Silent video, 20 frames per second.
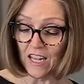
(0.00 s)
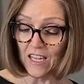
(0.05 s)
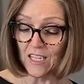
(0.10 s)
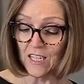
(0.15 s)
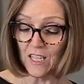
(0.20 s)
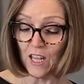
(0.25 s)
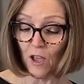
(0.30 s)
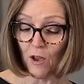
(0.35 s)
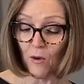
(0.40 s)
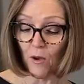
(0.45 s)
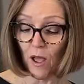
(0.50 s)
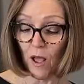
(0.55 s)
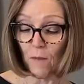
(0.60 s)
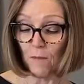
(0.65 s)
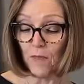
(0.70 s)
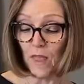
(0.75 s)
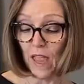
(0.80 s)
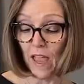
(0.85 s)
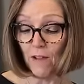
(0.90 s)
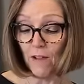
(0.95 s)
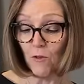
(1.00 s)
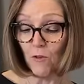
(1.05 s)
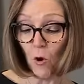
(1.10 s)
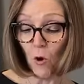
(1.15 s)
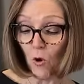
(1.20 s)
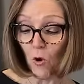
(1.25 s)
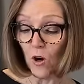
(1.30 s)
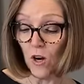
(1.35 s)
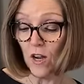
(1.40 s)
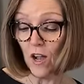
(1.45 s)
So they have
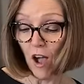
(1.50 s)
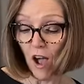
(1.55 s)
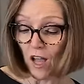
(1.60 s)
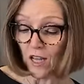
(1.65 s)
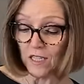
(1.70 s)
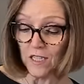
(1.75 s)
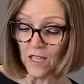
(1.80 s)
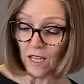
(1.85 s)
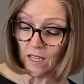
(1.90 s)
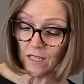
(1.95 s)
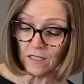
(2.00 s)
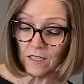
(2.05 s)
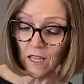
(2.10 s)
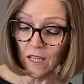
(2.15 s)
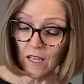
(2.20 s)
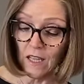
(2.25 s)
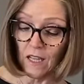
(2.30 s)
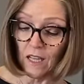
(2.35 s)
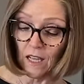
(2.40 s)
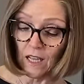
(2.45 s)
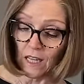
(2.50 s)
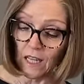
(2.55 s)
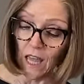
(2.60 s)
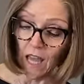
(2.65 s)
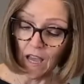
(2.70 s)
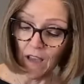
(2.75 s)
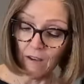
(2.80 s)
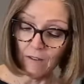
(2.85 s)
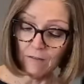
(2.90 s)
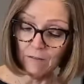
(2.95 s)
core conduct
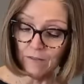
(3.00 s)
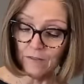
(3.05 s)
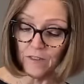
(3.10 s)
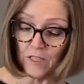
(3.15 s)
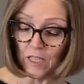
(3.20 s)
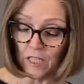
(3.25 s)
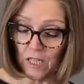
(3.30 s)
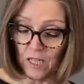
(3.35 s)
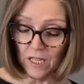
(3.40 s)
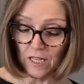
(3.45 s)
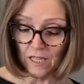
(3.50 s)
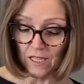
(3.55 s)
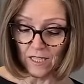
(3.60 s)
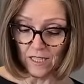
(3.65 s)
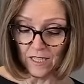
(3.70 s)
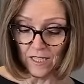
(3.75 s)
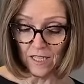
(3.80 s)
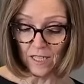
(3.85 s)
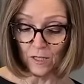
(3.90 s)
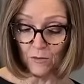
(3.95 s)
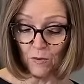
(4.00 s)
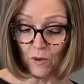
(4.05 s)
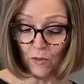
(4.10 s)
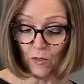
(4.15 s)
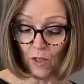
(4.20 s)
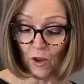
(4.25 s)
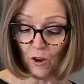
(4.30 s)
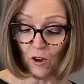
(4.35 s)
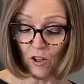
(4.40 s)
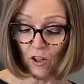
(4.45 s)
gloves, is what
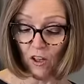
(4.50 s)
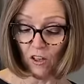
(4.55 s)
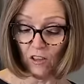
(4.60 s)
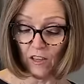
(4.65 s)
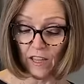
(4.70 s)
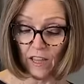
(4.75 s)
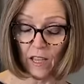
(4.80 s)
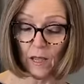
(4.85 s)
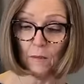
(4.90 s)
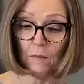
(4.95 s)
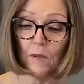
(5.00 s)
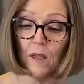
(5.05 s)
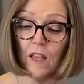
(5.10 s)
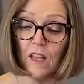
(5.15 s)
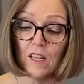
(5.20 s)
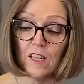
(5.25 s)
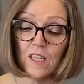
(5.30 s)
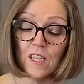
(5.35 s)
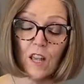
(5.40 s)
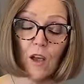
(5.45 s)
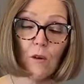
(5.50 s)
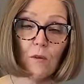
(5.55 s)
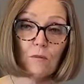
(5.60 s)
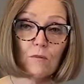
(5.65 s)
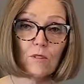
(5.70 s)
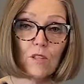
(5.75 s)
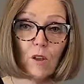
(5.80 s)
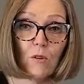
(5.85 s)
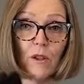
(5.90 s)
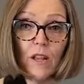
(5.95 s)
they're calling them. So
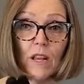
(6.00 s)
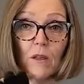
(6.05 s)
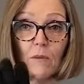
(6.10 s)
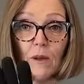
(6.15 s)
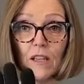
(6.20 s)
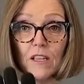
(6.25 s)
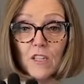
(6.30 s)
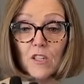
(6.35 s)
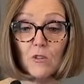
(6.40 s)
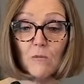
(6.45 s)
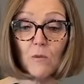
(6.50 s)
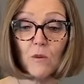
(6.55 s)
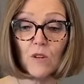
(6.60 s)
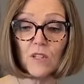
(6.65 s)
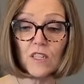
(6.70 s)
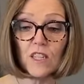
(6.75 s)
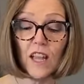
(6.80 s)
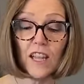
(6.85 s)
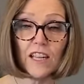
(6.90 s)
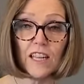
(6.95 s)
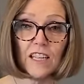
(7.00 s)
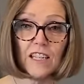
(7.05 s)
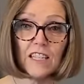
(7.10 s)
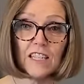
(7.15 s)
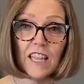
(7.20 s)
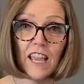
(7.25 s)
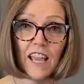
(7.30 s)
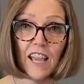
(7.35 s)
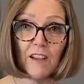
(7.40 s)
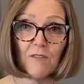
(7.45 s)
anyway, super excited
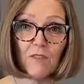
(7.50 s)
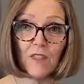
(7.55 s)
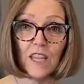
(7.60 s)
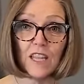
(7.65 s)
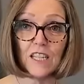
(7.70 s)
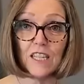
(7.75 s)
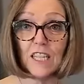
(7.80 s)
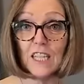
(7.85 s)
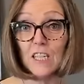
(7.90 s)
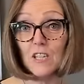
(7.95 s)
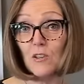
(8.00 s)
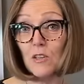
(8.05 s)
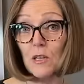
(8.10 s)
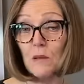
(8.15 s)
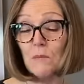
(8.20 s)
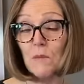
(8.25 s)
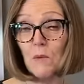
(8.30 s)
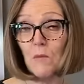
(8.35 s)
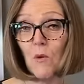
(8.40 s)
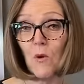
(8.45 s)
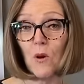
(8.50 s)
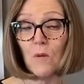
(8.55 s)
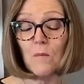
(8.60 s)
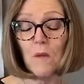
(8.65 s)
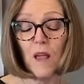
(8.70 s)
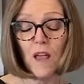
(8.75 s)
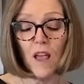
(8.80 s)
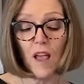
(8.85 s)
to have these. These will keep me warm.